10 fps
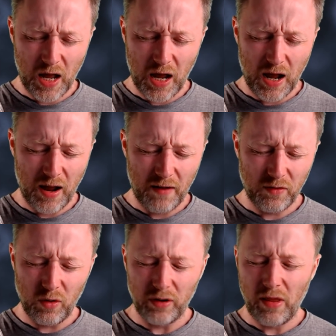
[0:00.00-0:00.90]

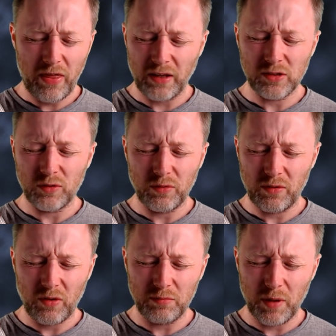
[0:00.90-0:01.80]
I've got other things
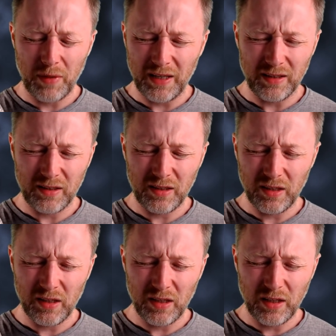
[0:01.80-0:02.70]
on my mind.
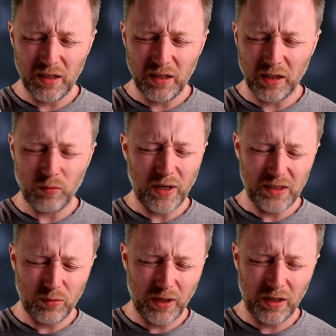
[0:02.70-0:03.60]
Like,
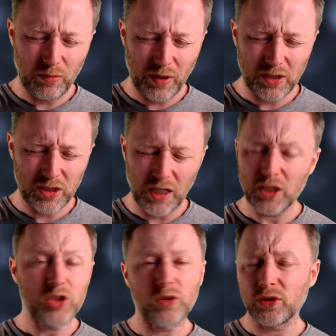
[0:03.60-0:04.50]
why she
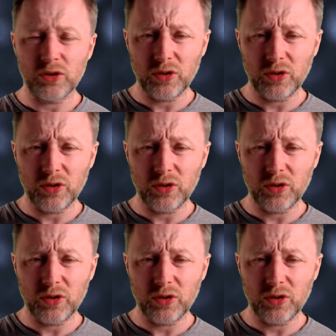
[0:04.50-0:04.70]
did it? Sure.